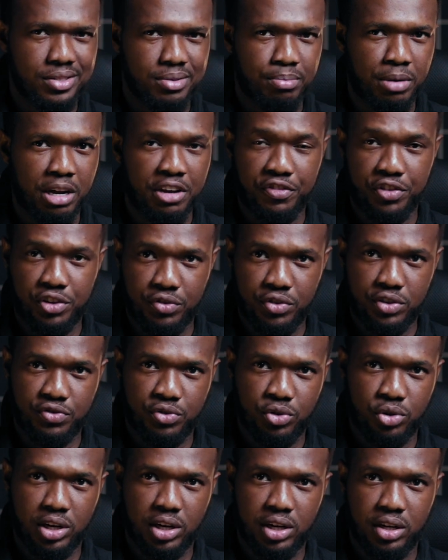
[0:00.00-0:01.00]
My favorite
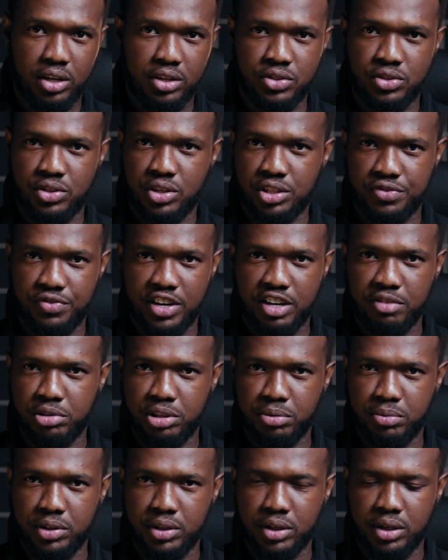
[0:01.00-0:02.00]
focal length is
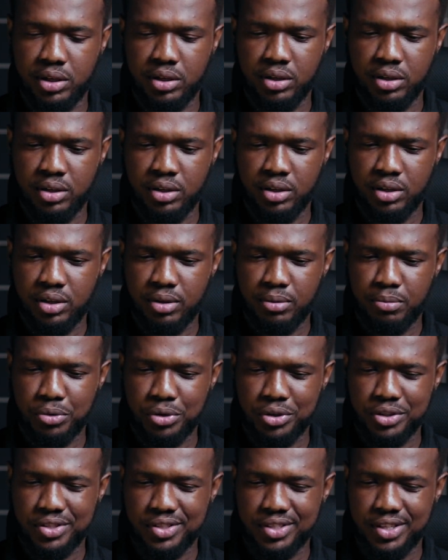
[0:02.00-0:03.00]
85mm,
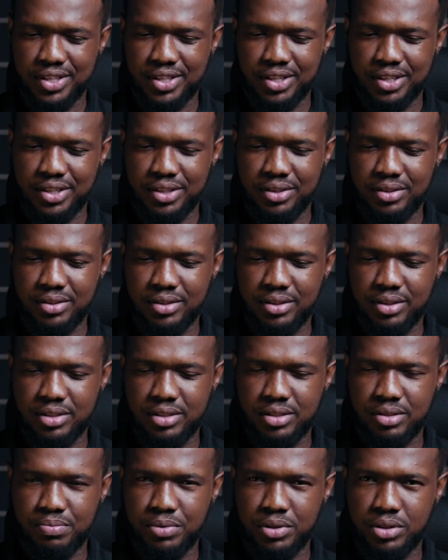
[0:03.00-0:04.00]
but it's
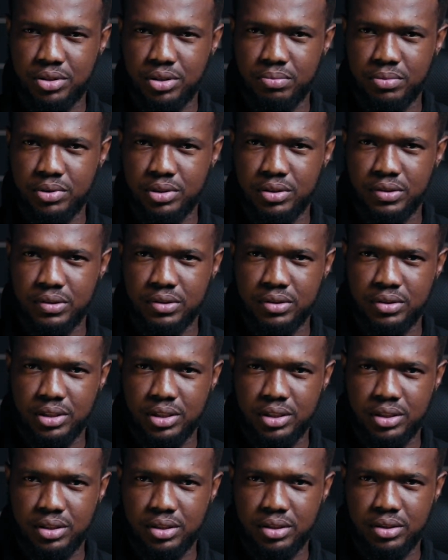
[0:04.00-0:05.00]
becoming
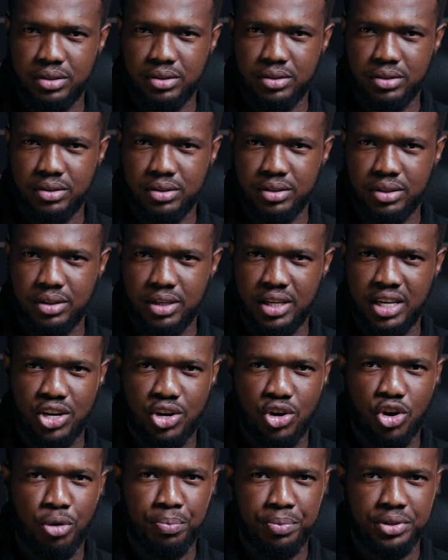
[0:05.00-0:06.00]
really a
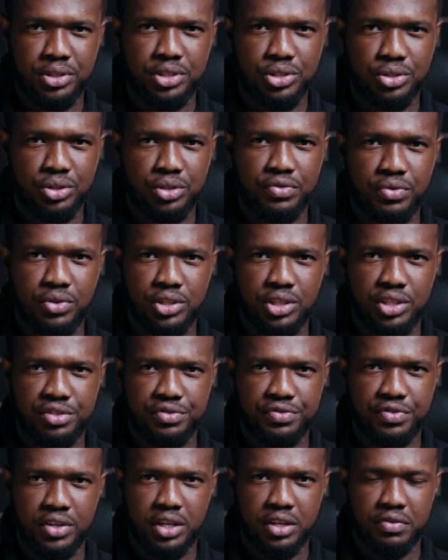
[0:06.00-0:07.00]
competition for the
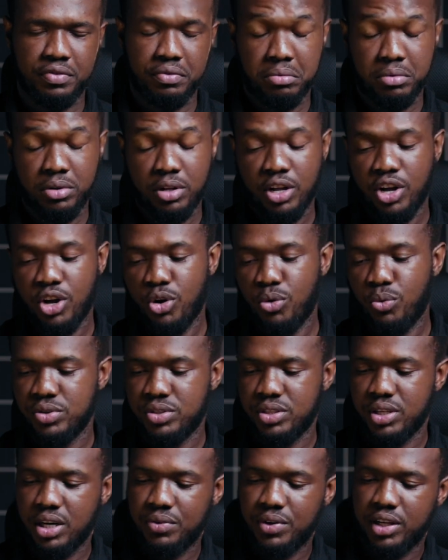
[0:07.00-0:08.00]
85. We'll
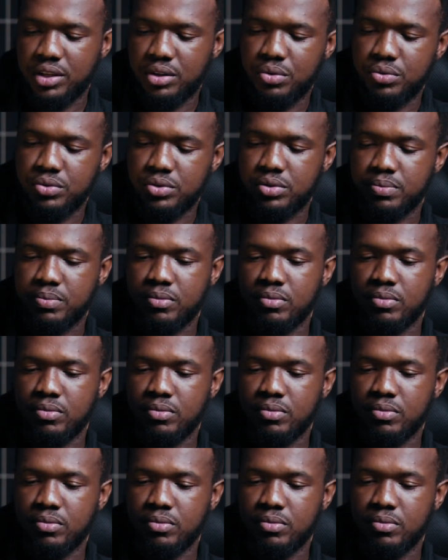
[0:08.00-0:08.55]
see how that goes.